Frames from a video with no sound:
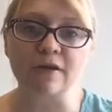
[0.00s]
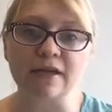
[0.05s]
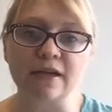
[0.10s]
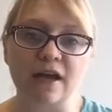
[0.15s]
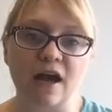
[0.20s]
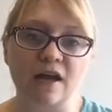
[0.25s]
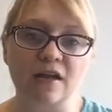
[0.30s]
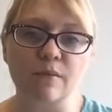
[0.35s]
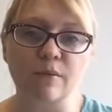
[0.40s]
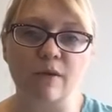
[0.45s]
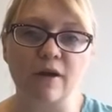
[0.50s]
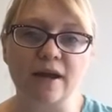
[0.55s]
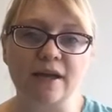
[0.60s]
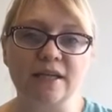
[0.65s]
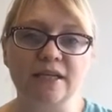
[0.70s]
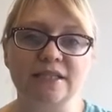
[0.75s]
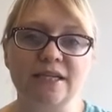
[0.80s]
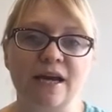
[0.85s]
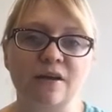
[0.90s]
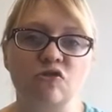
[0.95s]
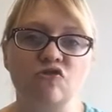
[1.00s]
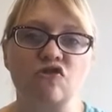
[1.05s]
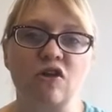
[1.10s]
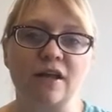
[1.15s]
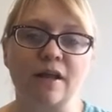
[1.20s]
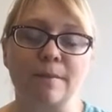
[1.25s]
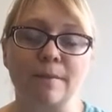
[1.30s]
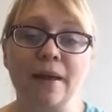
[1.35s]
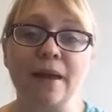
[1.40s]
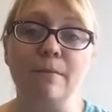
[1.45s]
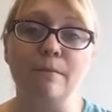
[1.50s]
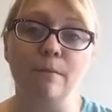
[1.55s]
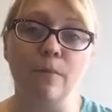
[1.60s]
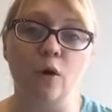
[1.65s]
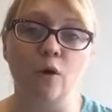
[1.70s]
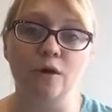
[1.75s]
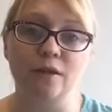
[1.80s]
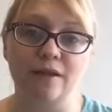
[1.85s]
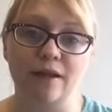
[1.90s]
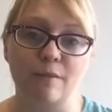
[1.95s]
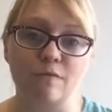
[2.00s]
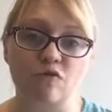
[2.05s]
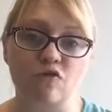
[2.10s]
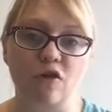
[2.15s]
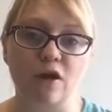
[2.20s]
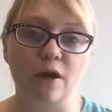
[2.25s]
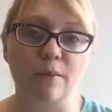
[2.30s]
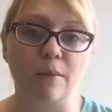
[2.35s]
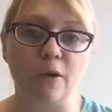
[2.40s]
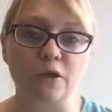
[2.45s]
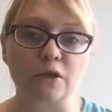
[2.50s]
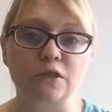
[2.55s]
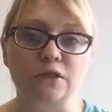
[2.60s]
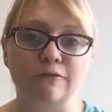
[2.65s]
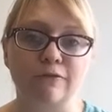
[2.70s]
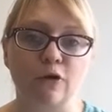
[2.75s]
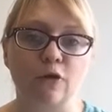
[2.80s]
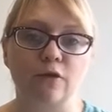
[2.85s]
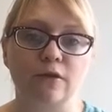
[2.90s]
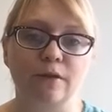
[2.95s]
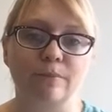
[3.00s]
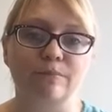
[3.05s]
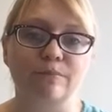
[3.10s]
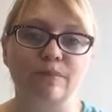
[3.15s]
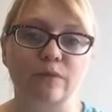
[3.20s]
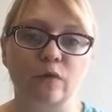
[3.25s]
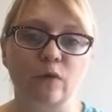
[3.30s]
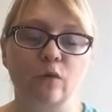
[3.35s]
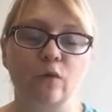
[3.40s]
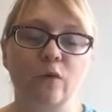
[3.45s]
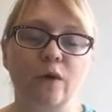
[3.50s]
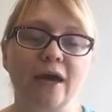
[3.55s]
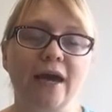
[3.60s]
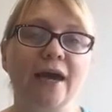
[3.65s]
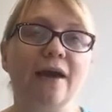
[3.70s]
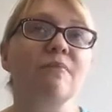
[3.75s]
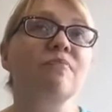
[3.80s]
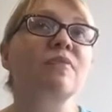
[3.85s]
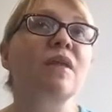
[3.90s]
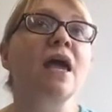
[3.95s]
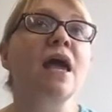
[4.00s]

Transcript: about really kind of breaking it down and trying to pinpoint them trigger points for them, okay?